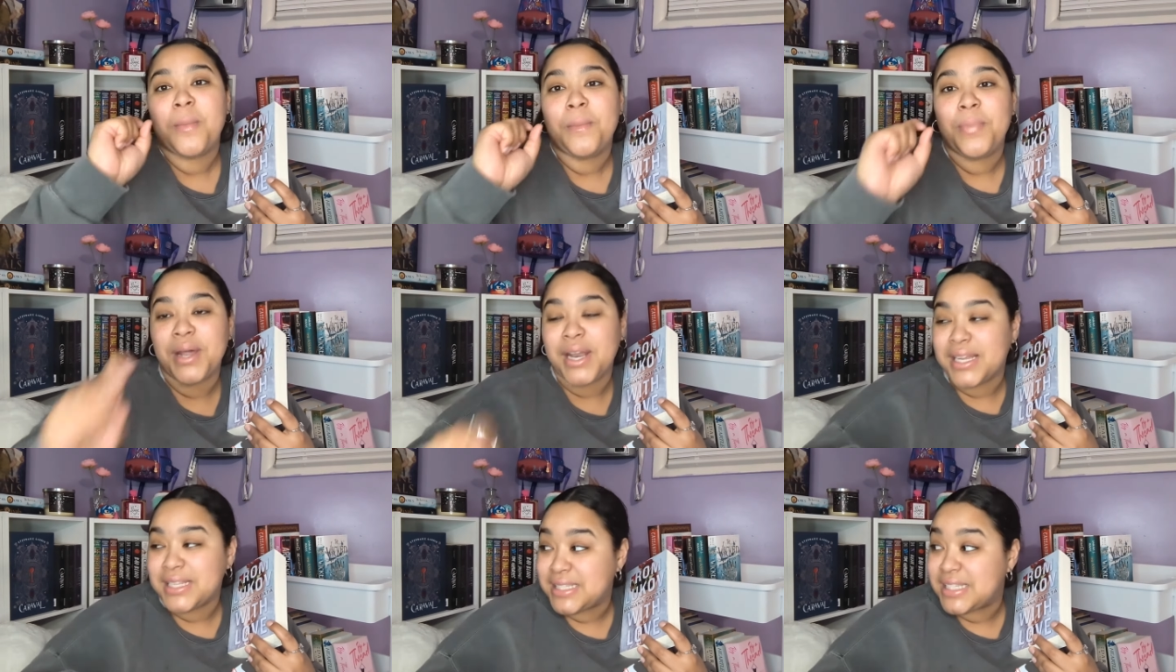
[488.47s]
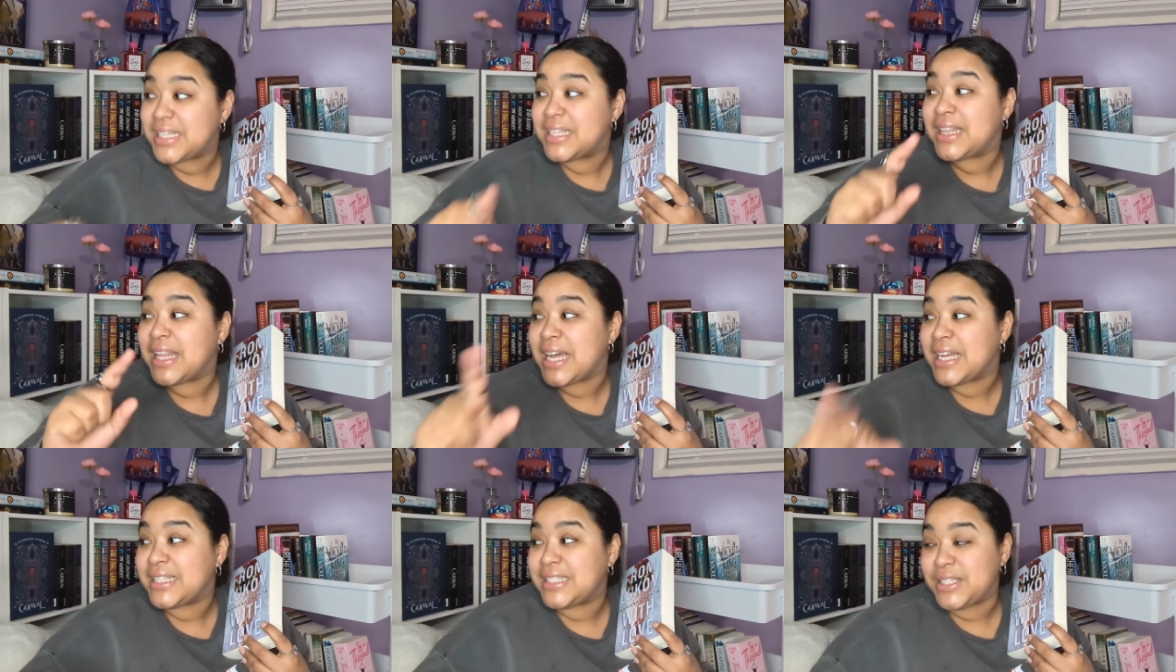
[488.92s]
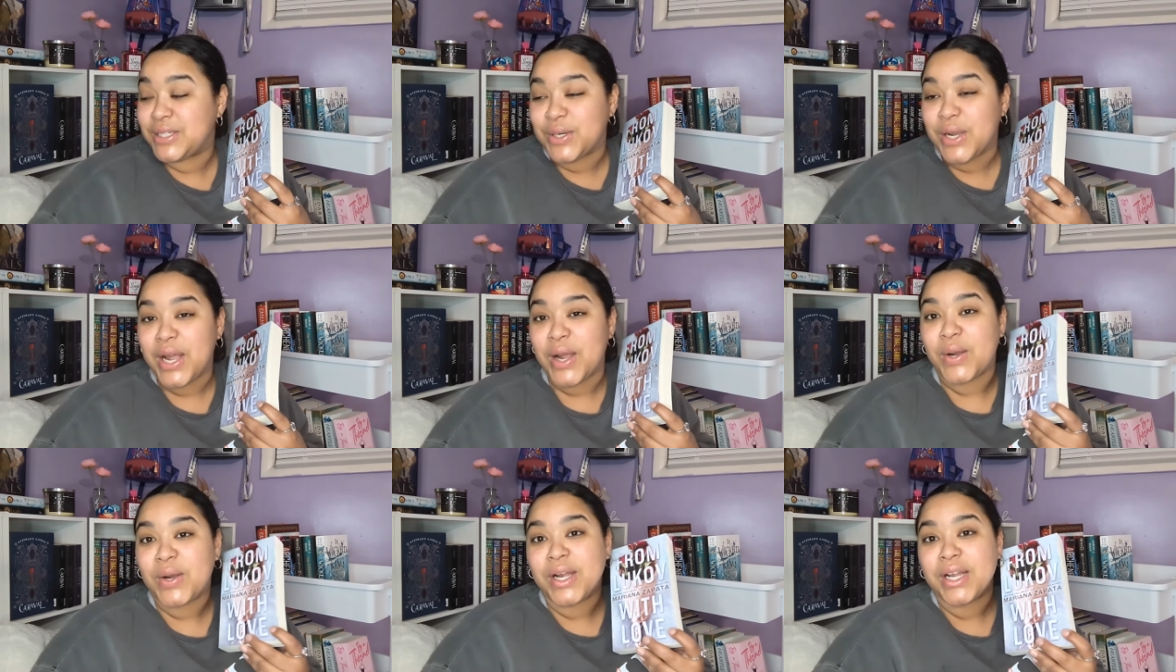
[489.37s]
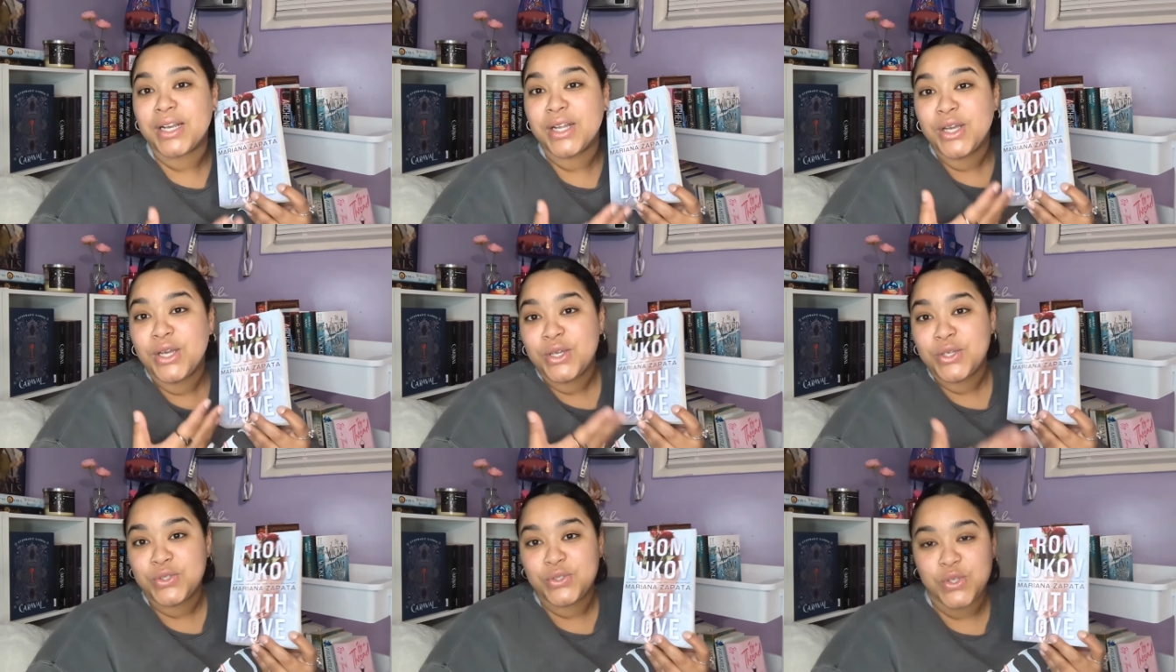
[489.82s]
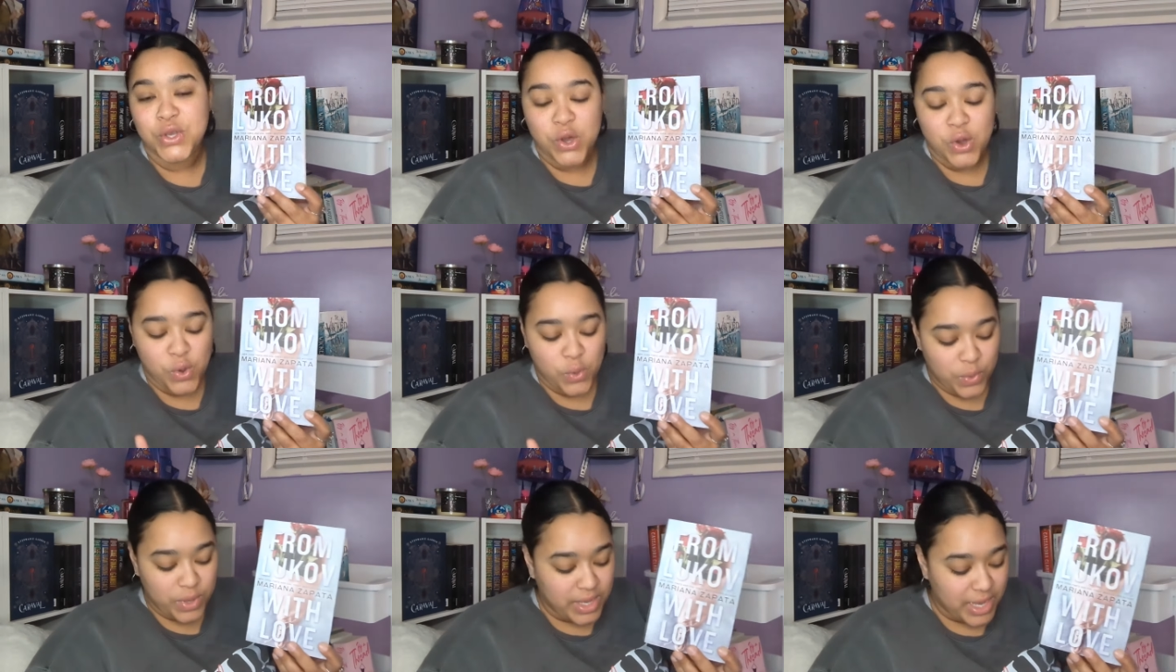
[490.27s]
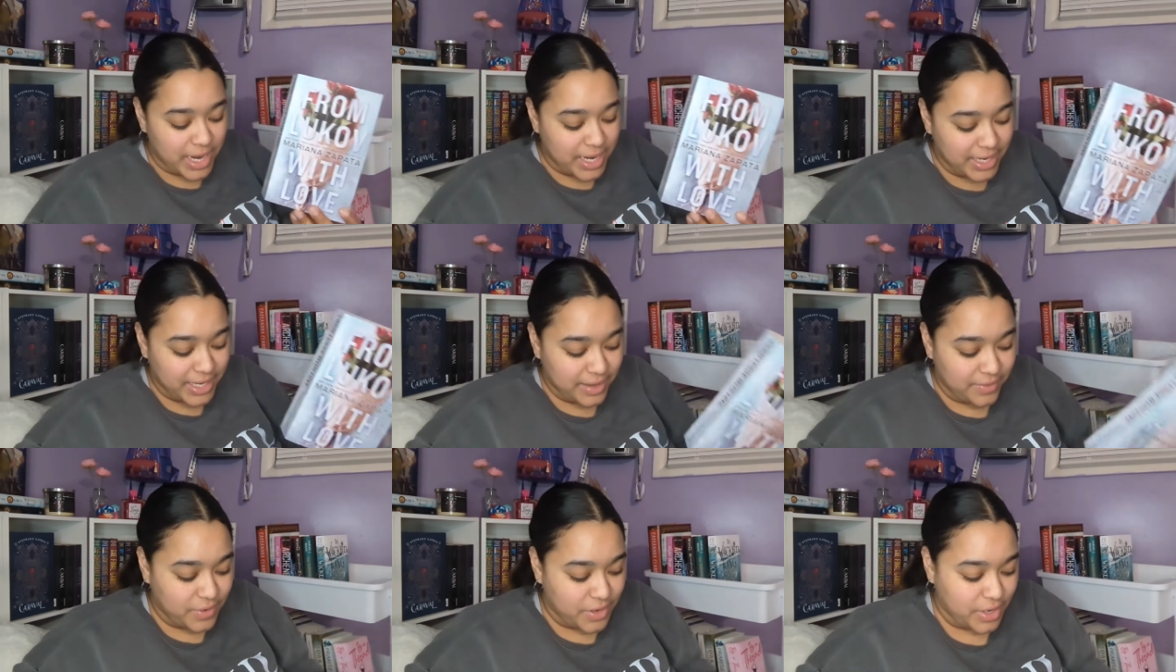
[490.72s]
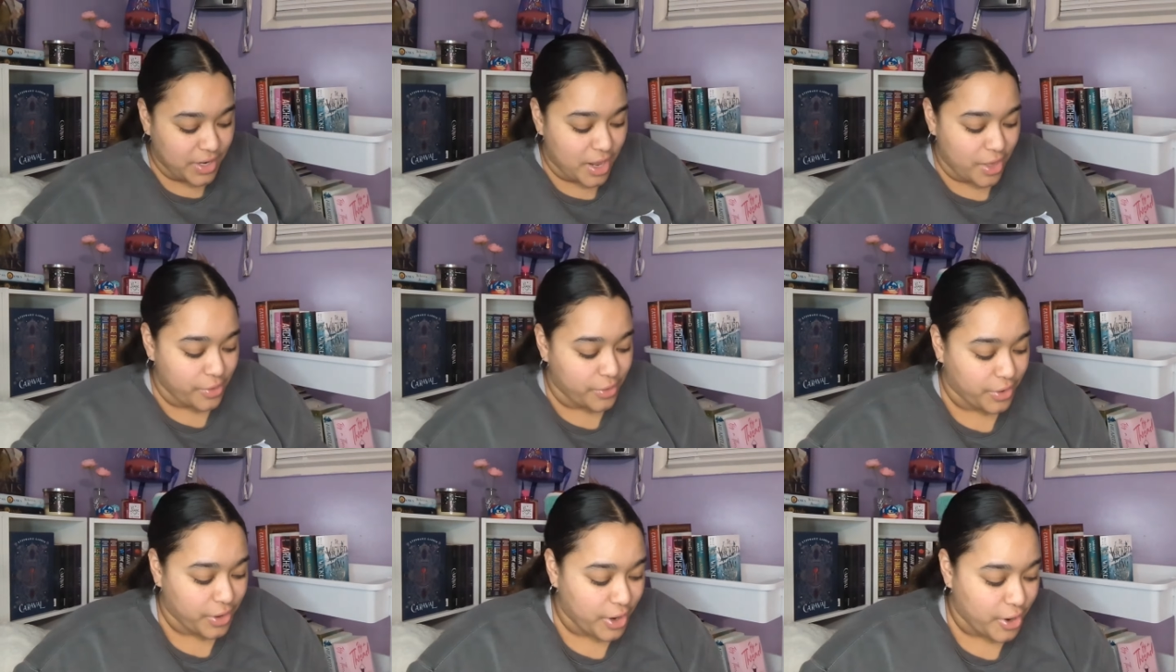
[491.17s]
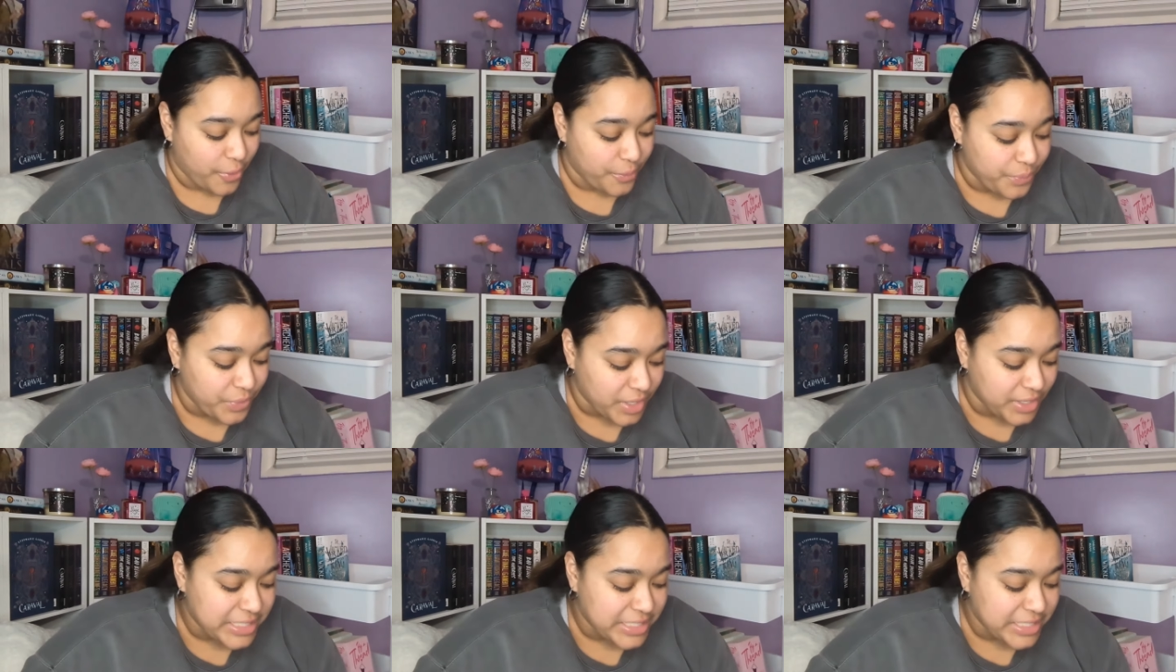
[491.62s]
But I did like Dear Aaron, so we gotta give it another go.